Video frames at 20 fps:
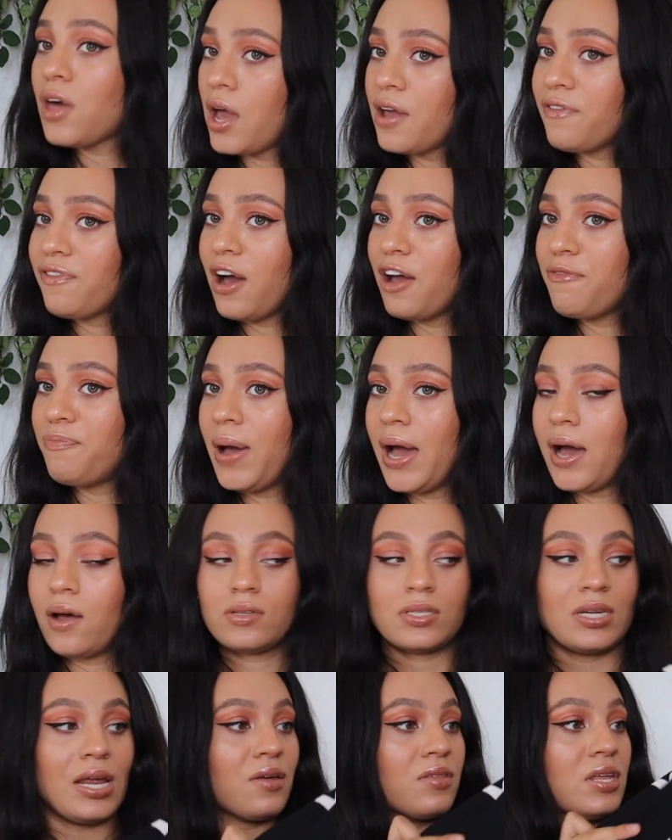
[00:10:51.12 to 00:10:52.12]

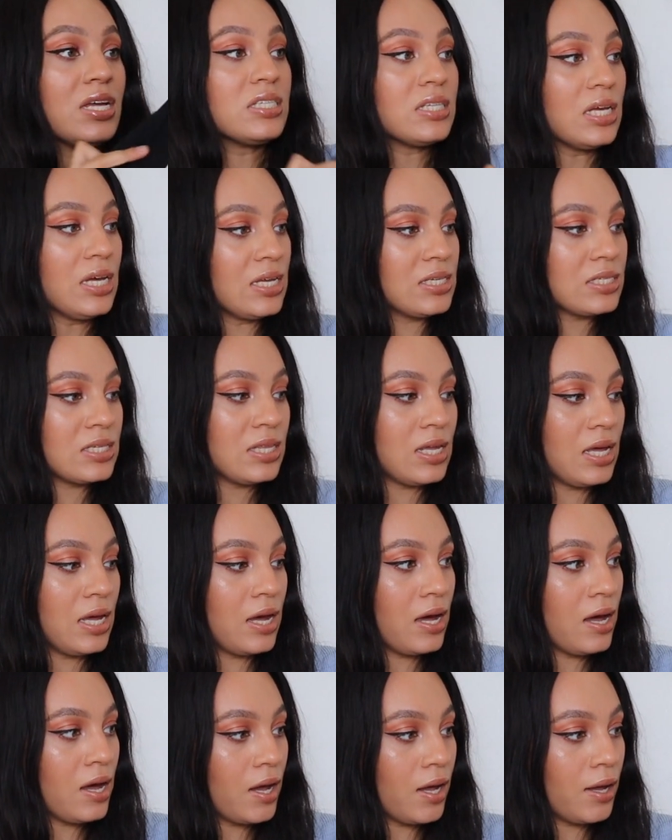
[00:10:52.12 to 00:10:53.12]
£35. Now this is
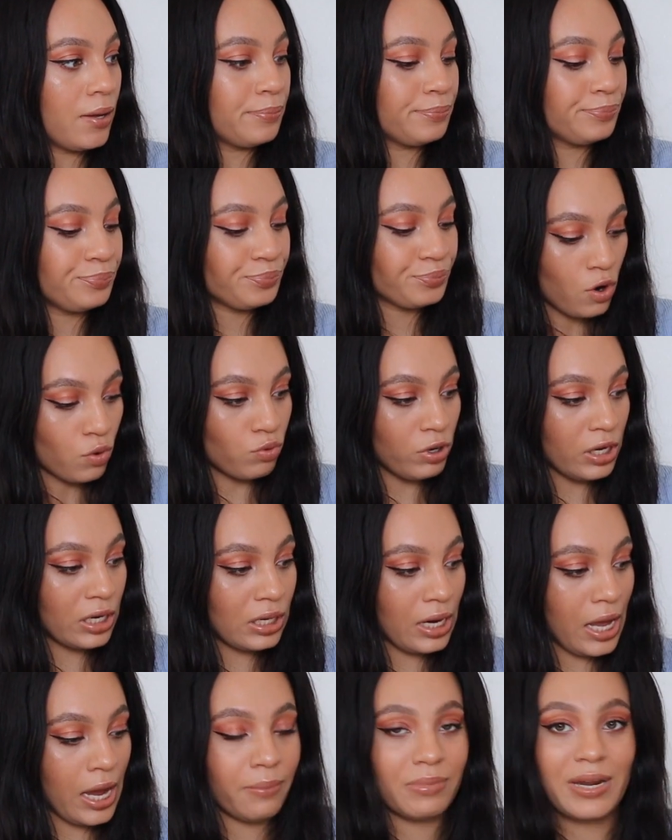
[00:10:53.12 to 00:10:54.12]
the
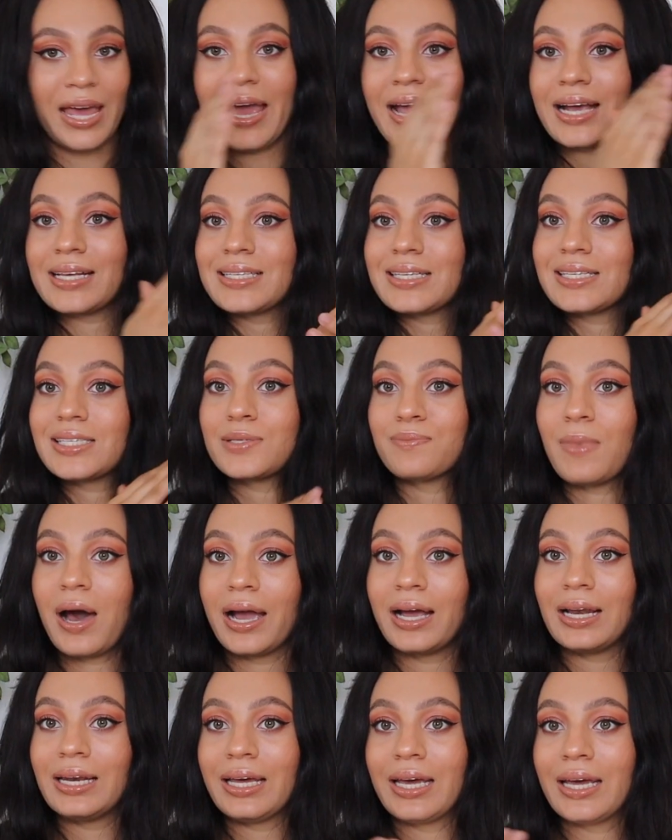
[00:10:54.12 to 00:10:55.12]
Reclaimed X
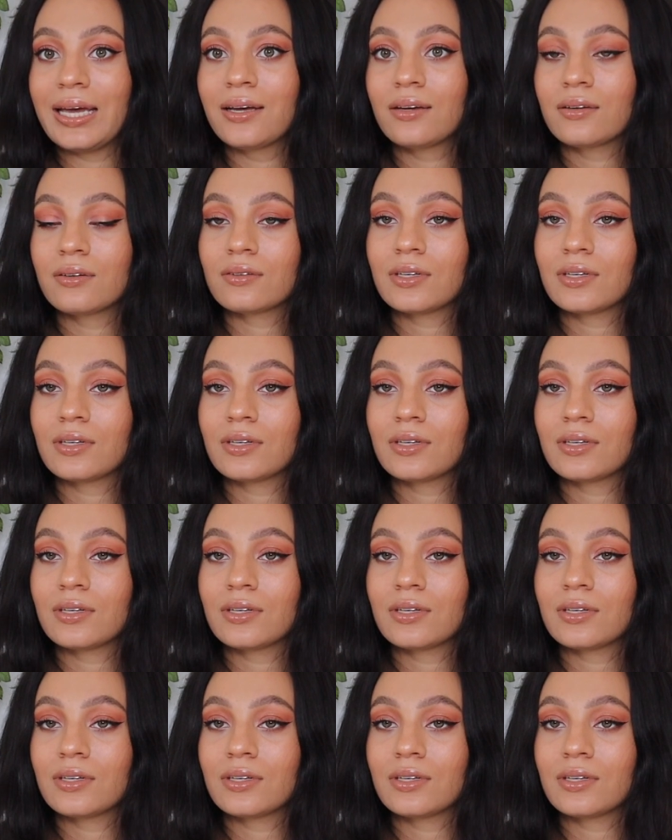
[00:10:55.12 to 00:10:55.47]
Smiley